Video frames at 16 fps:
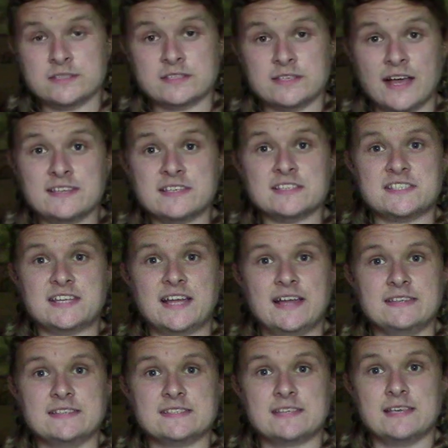As it
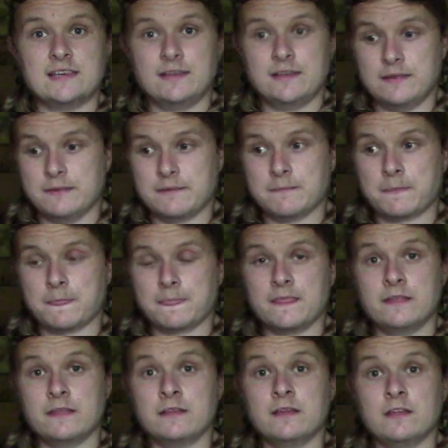stands,
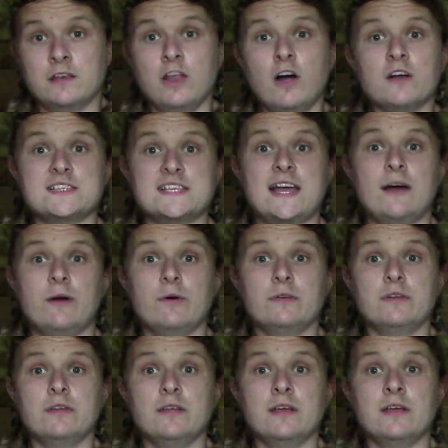
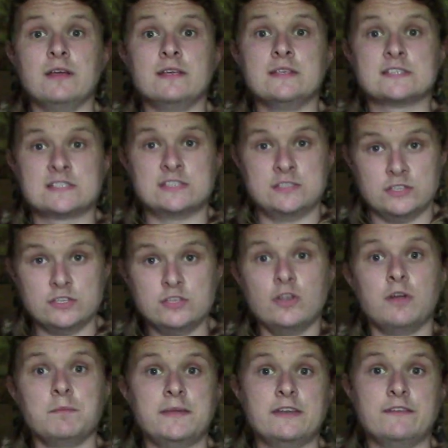lockdown has
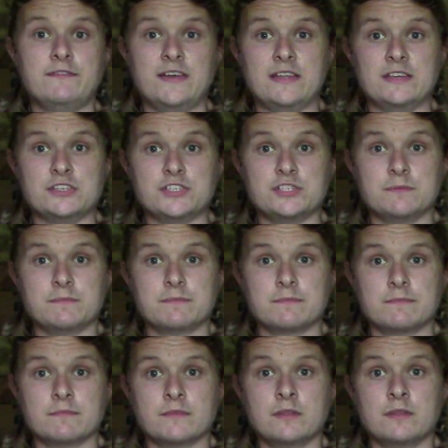not been avenged.
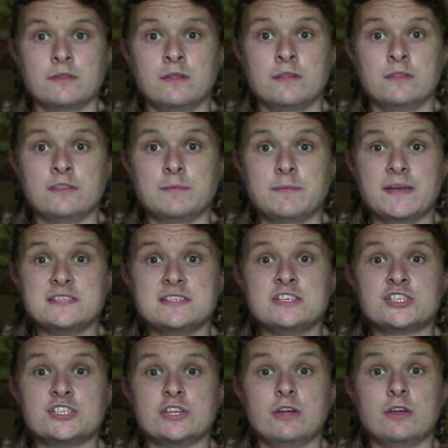The
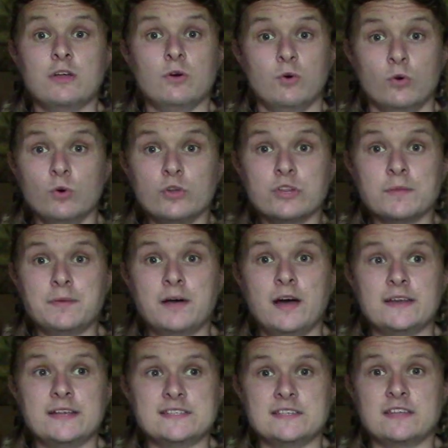message to all the
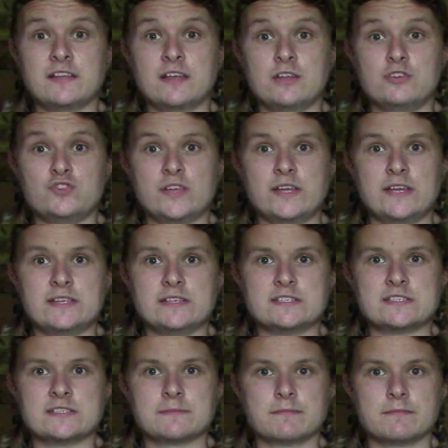parties in the country
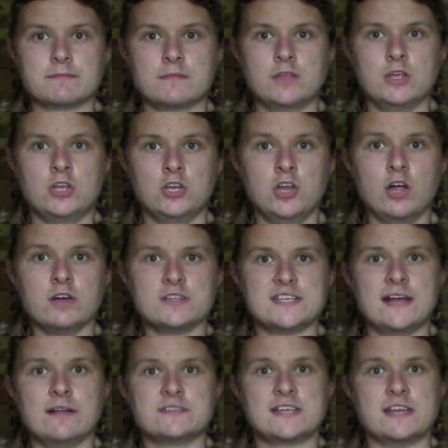is,
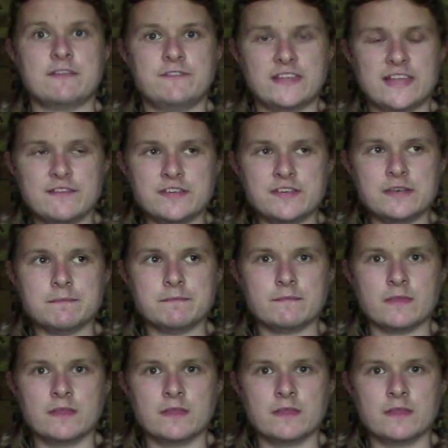lockdowns get forgiven,